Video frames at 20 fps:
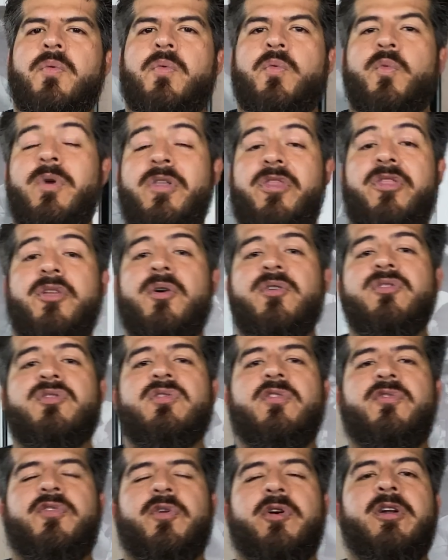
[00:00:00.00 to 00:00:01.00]
With those
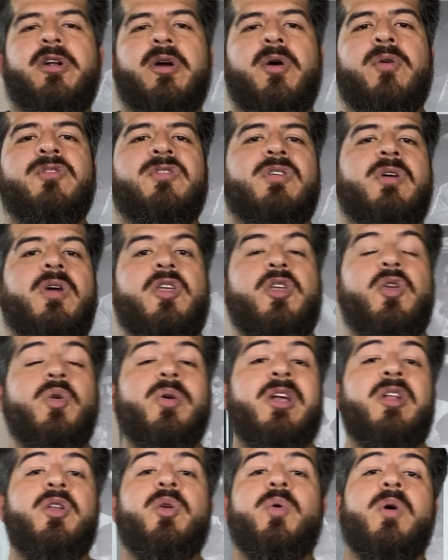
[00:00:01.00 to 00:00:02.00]
4 notes, you
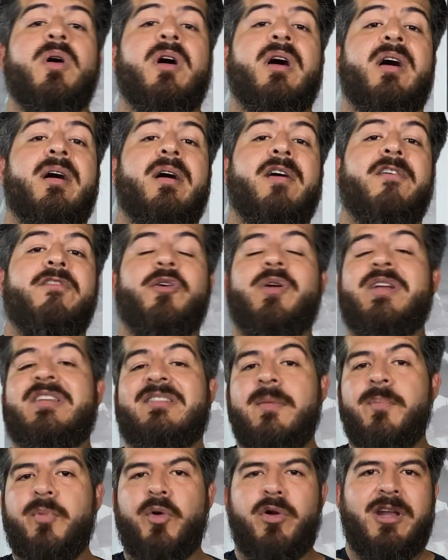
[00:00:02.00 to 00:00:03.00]
can do a very
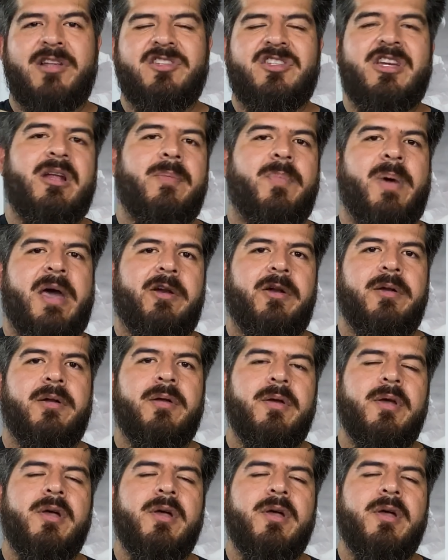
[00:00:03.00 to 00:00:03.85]
simple ranchera pattern.